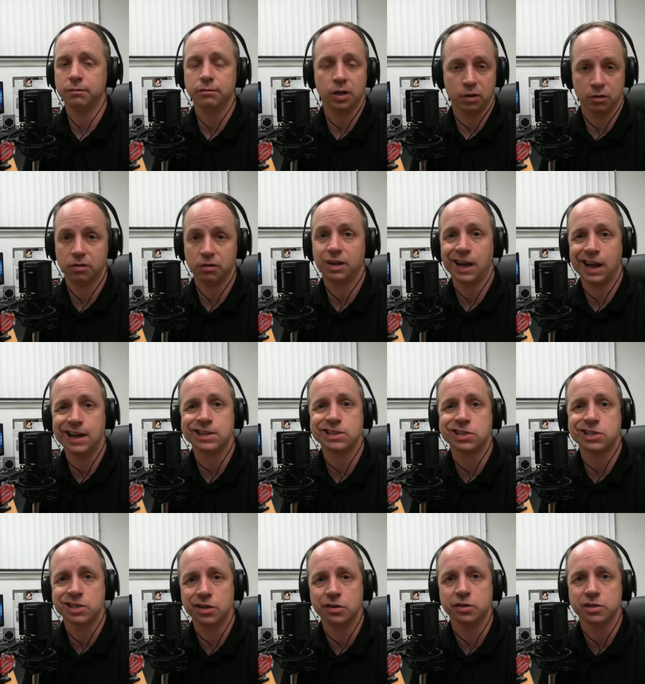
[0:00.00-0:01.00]
you know, in case
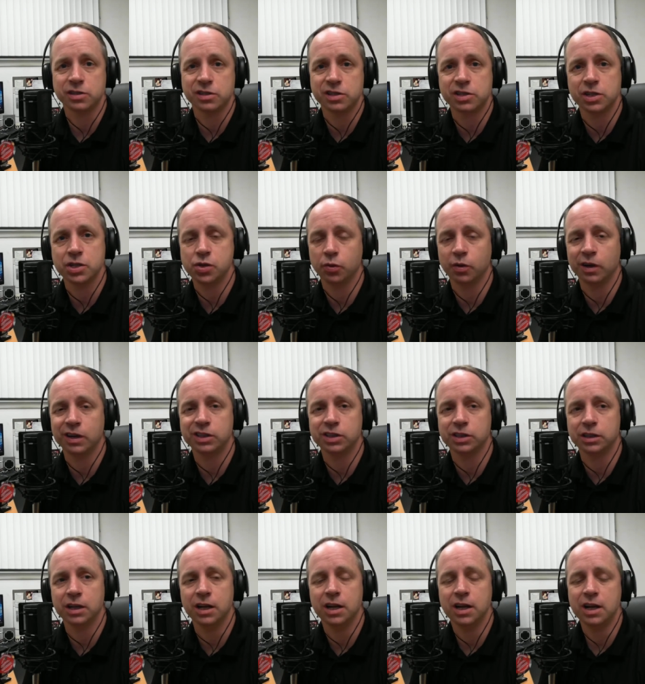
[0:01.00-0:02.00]
there's a situation